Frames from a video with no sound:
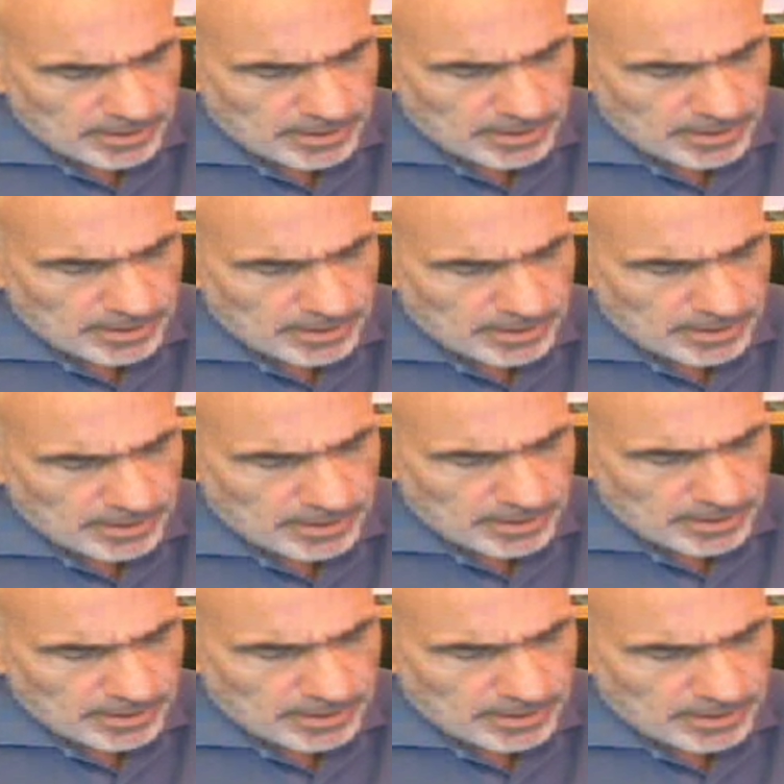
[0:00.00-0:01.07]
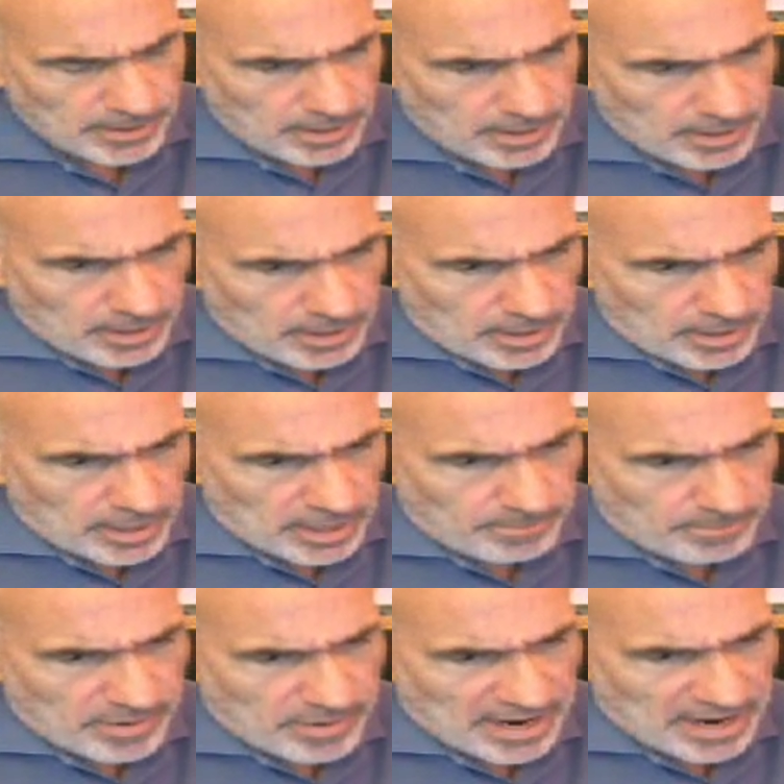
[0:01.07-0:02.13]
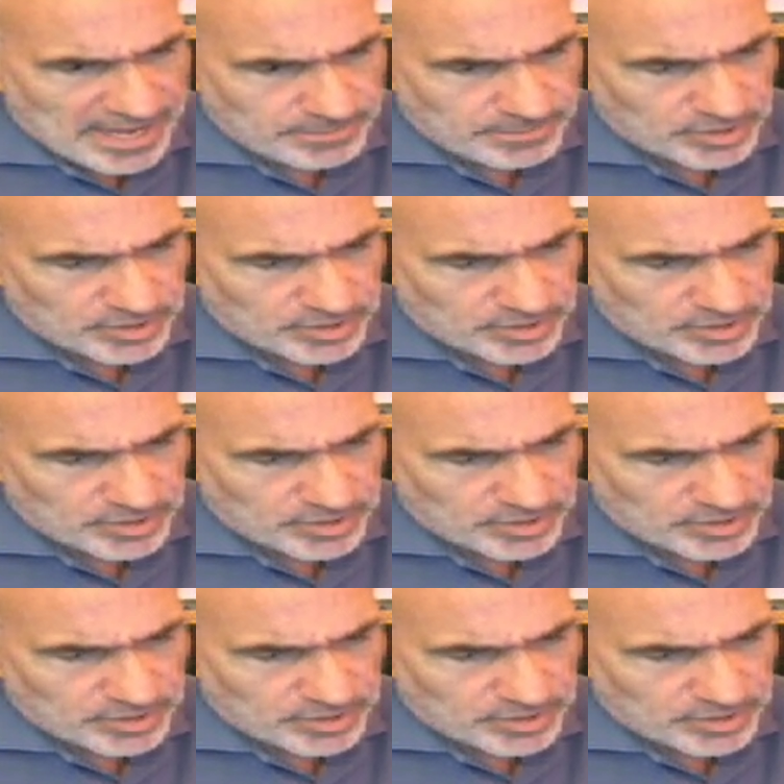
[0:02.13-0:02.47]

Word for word: works uh, uh, by him